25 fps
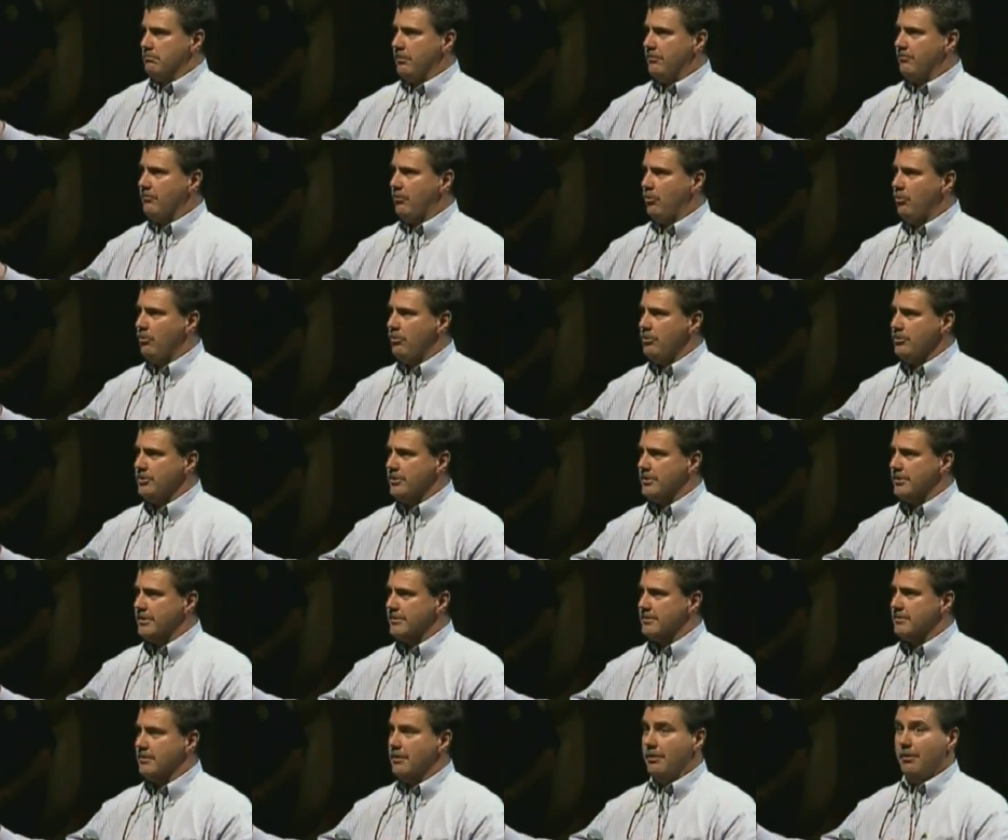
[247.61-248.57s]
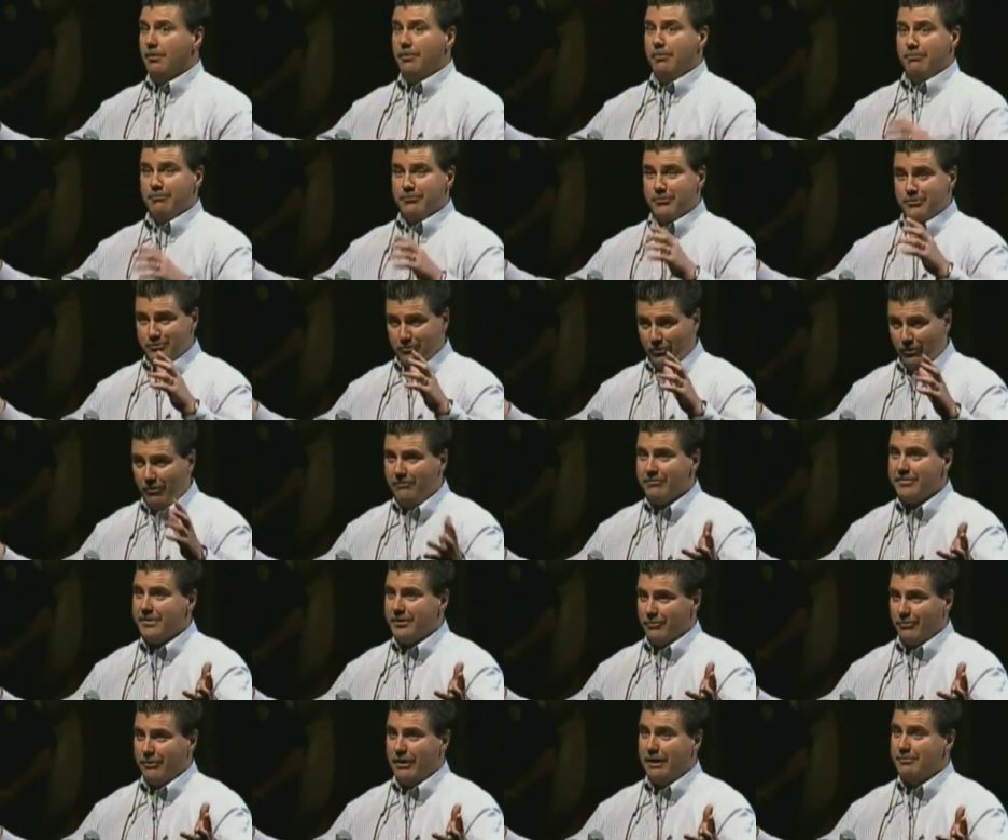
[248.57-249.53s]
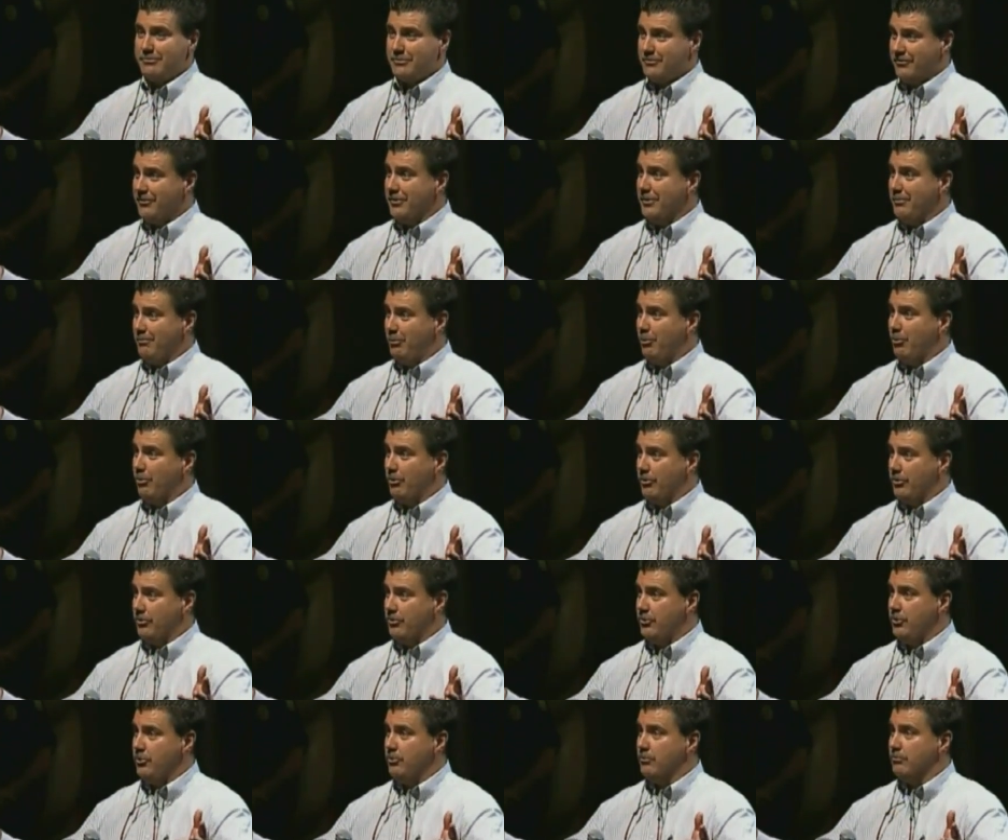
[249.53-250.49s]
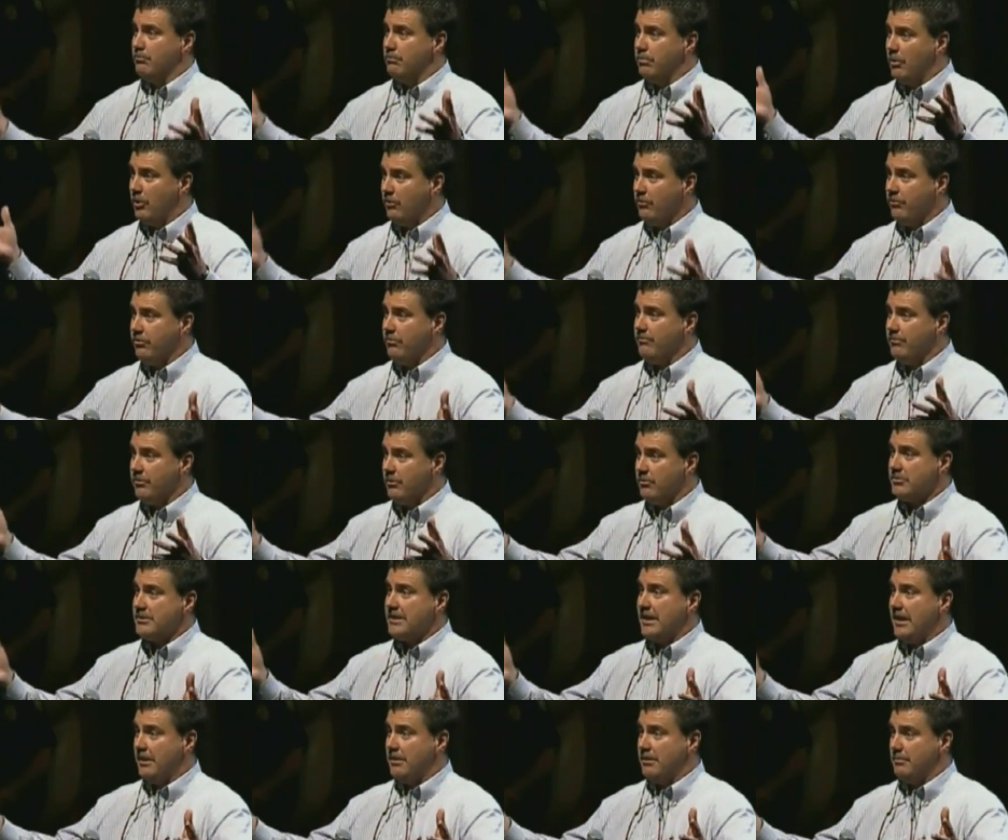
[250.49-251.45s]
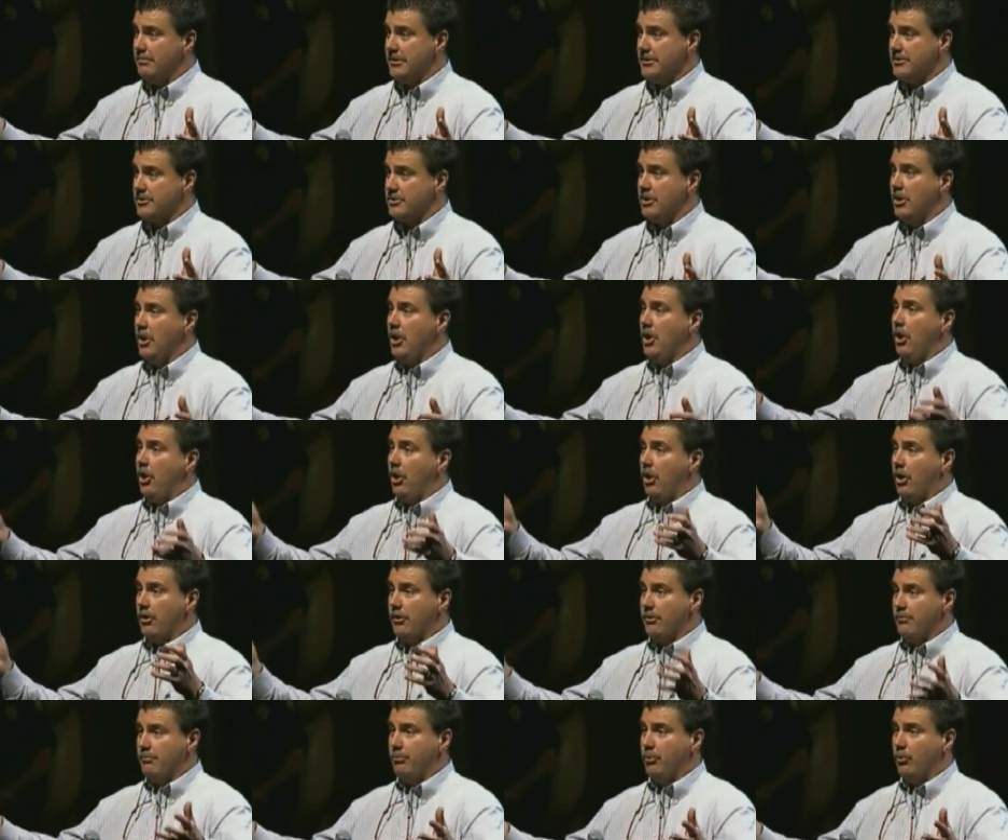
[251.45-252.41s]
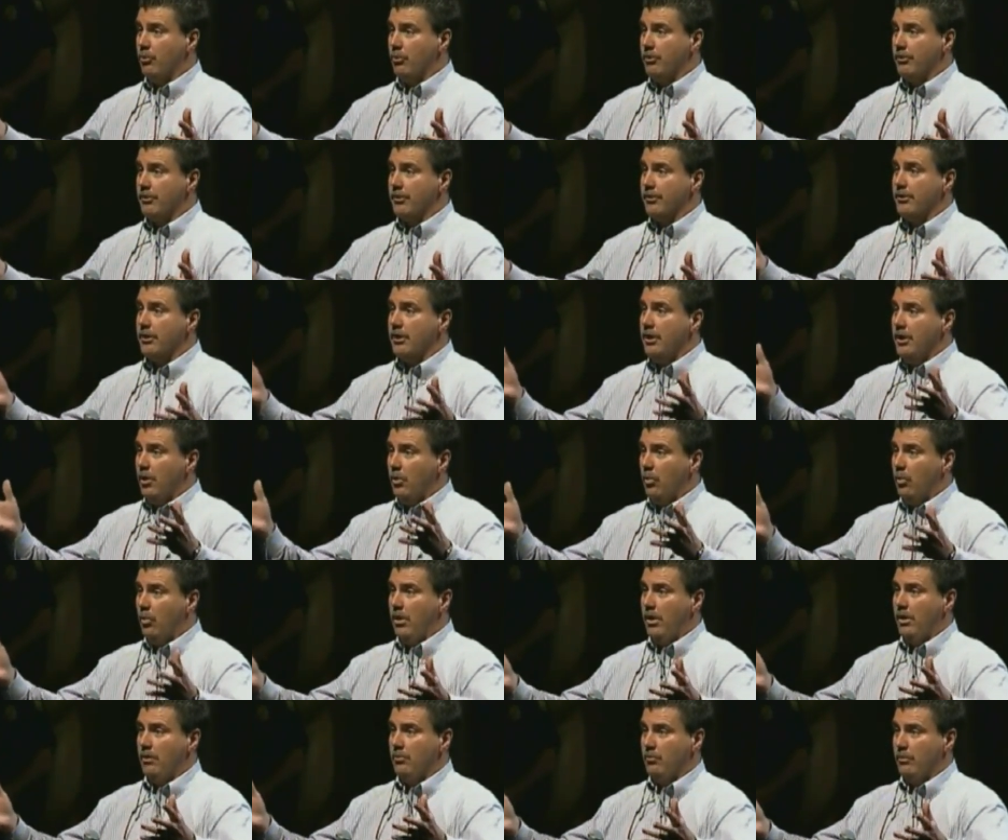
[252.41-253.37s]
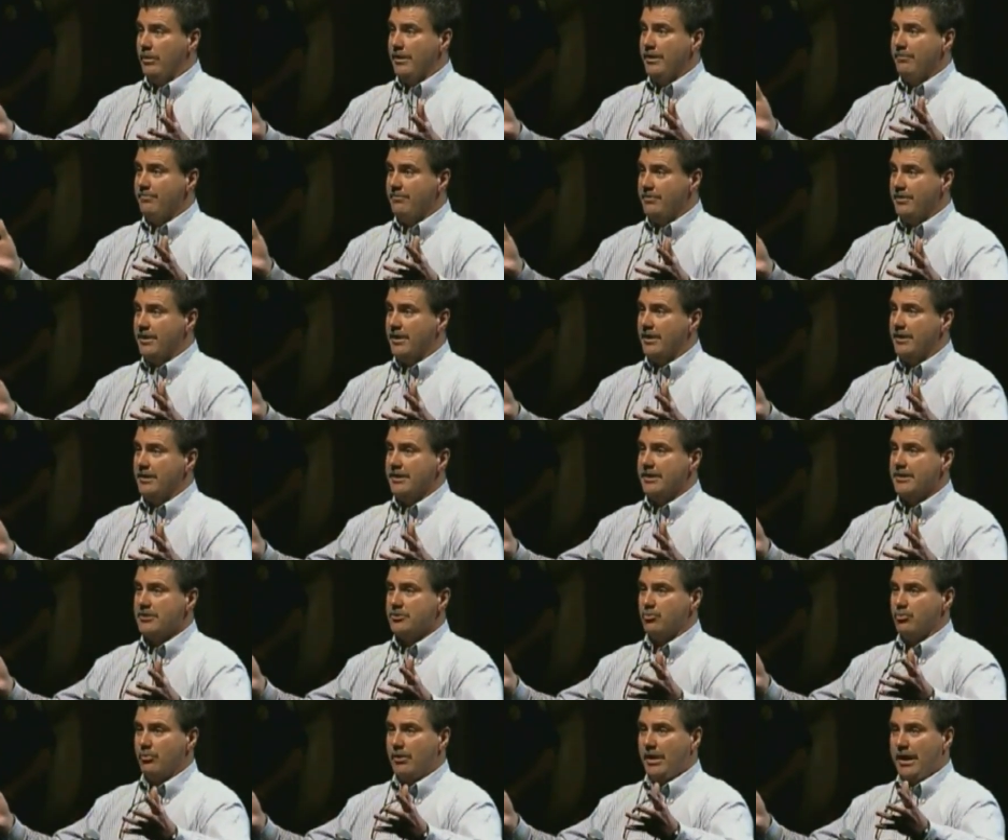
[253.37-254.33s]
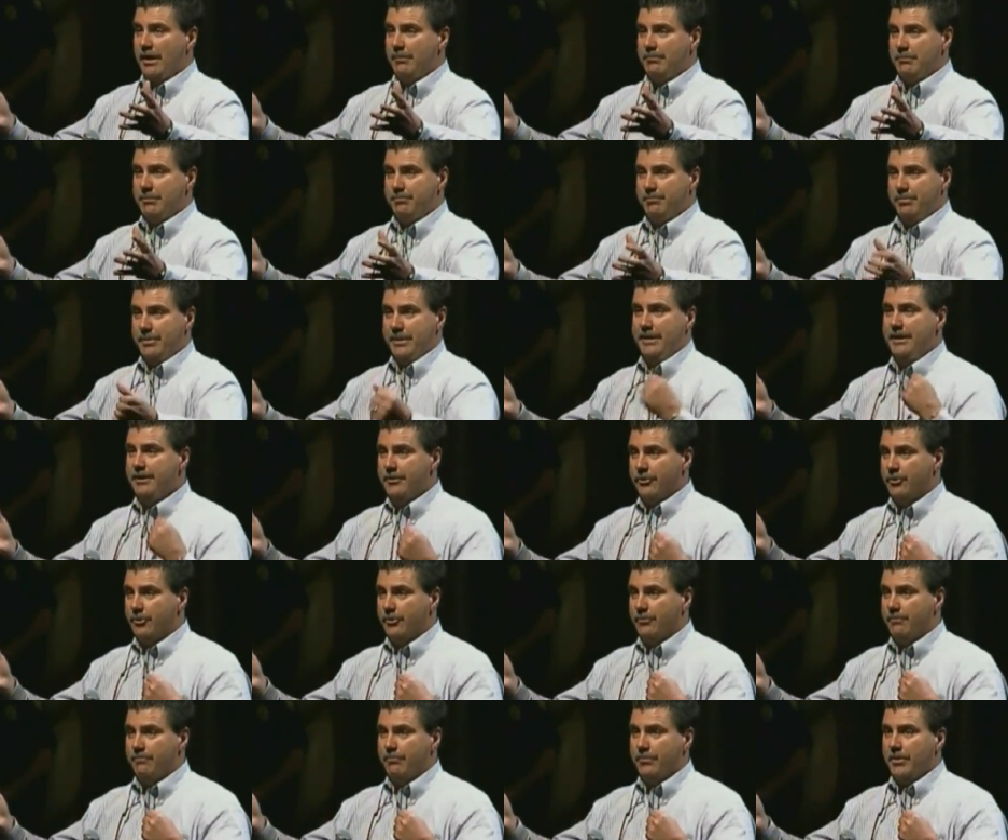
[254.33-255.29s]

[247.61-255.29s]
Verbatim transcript: Of course it is solving crime is very important too. Both of those elements are important. What we've done is robbed Peter